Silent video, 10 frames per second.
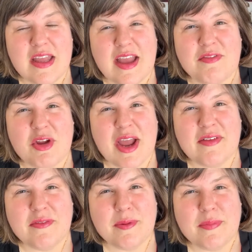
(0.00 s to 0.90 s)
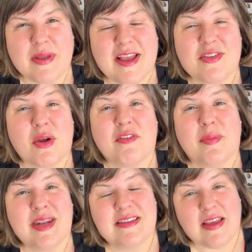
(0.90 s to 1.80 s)
Has there ever
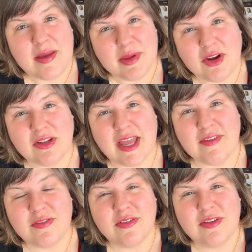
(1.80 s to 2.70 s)
been a time in your life